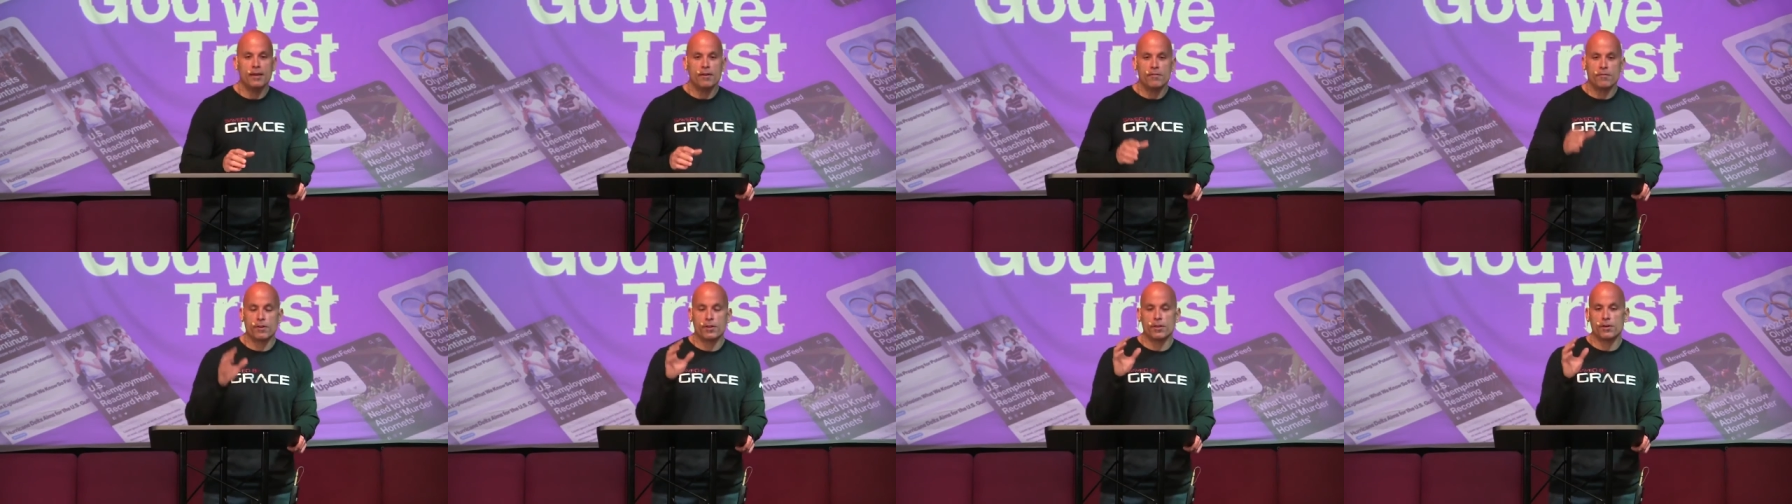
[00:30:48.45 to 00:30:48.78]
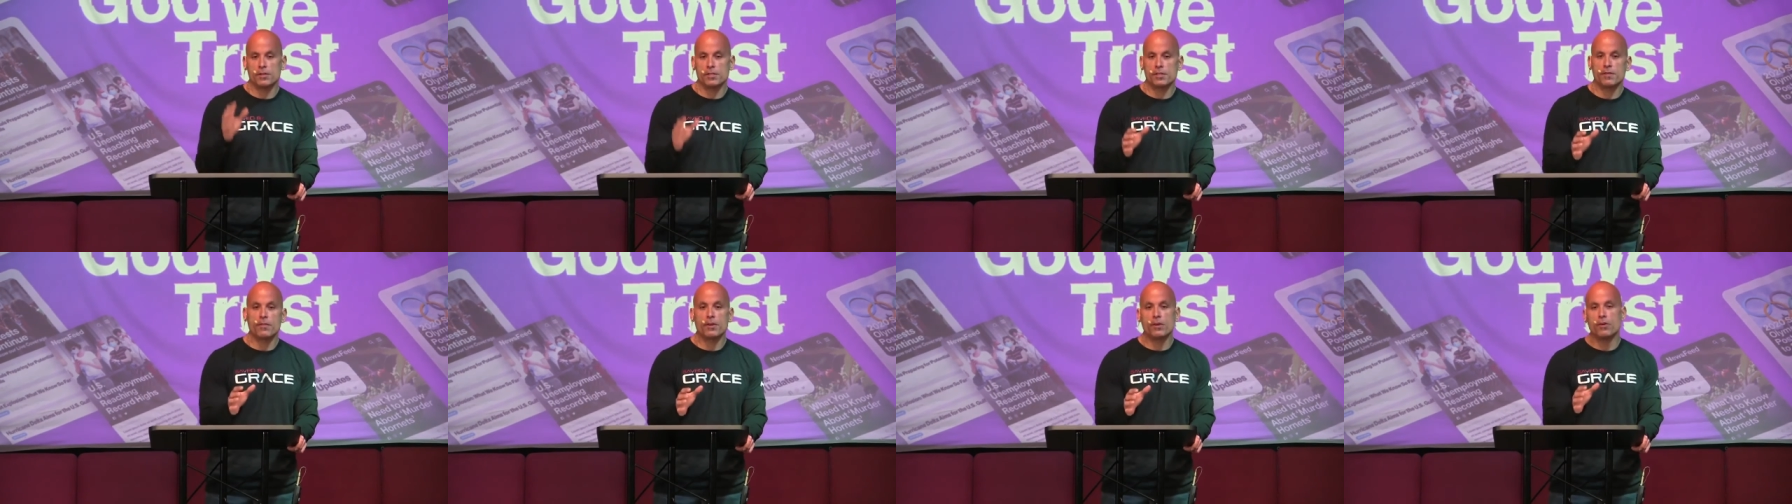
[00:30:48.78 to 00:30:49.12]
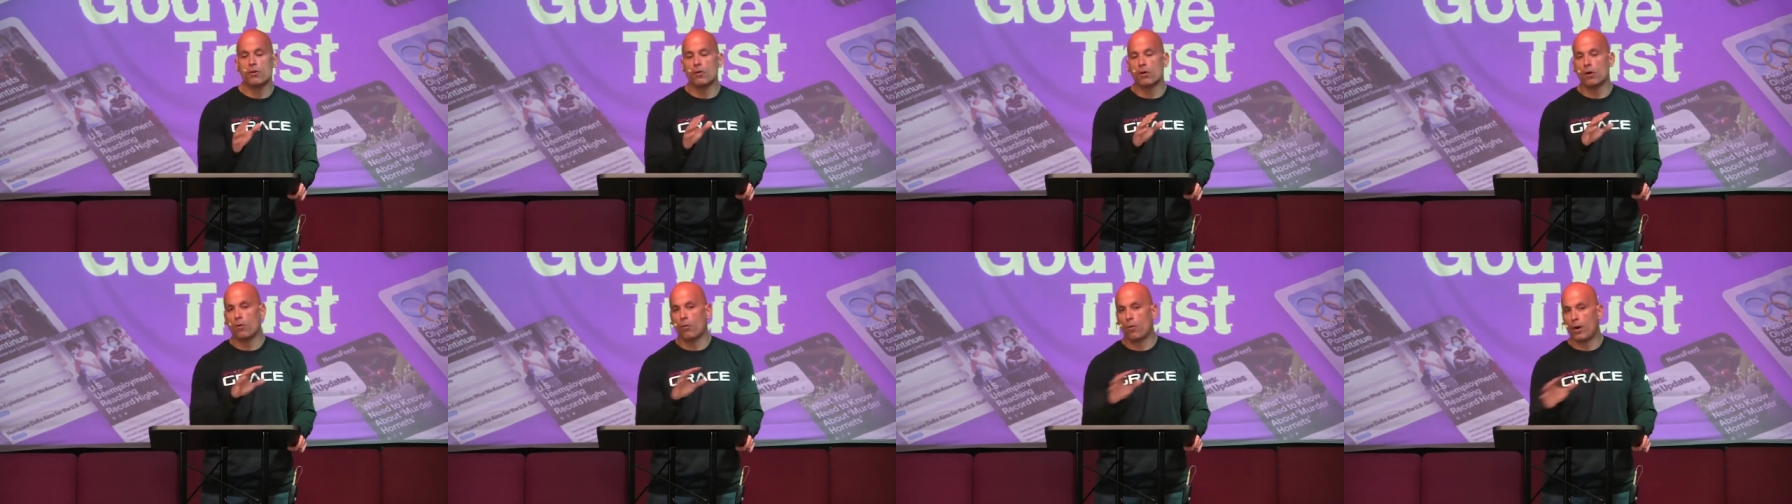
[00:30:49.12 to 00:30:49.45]
for those of you
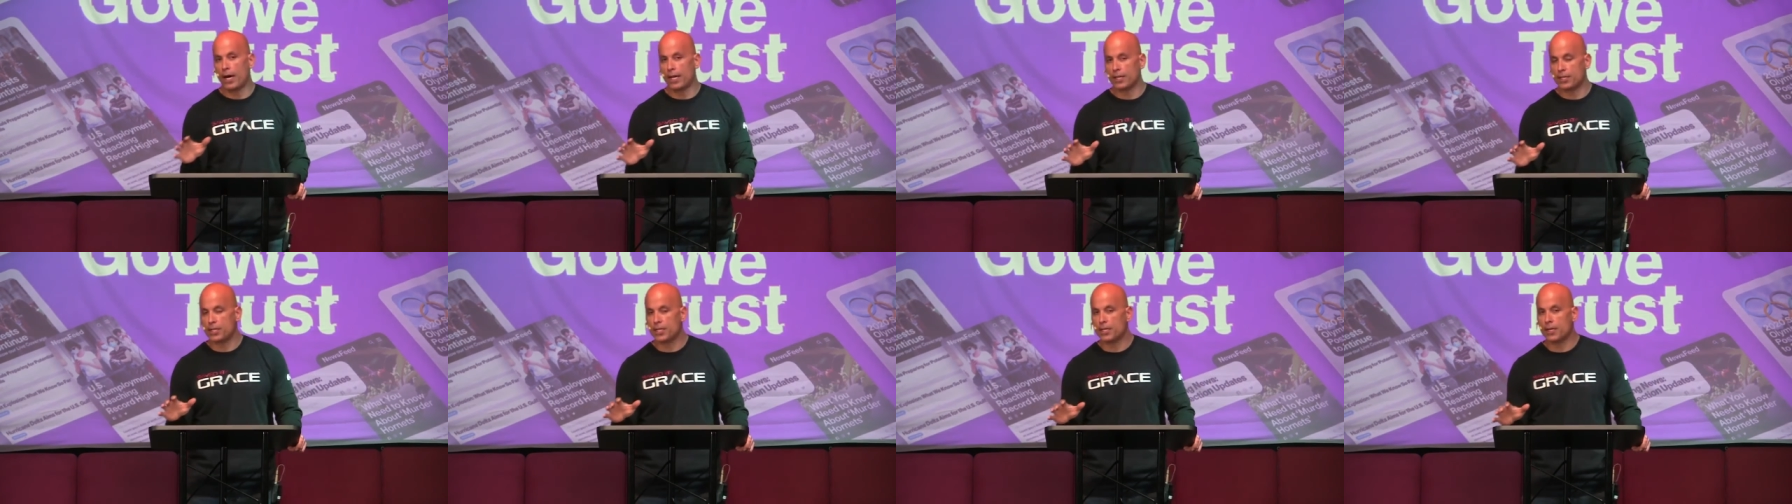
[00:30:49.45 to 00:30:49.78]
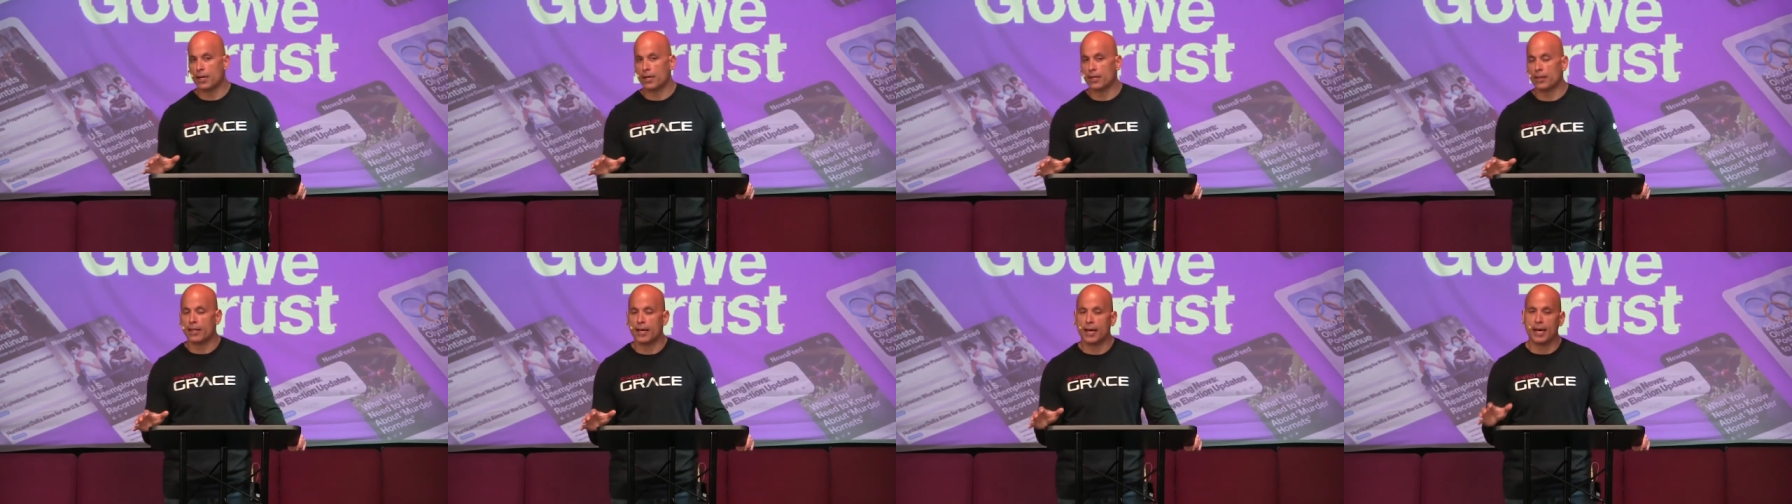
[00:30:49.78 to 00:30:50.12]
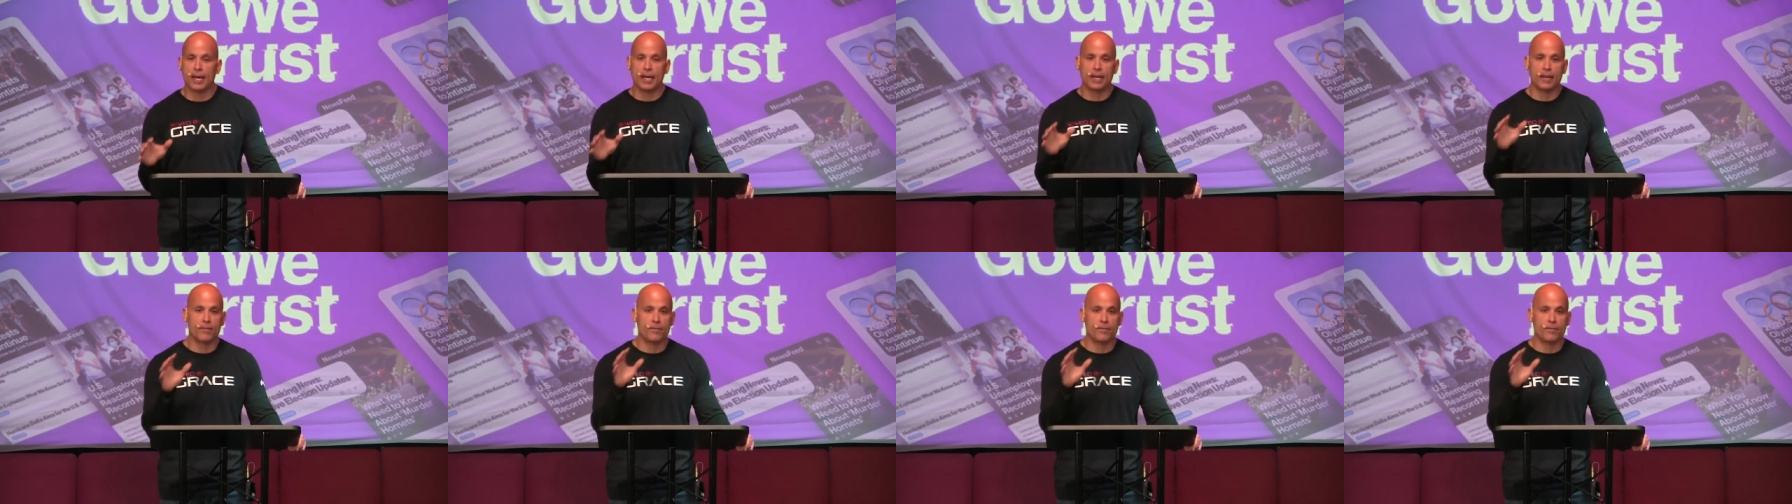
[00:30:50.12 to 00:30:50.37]
who are watching online,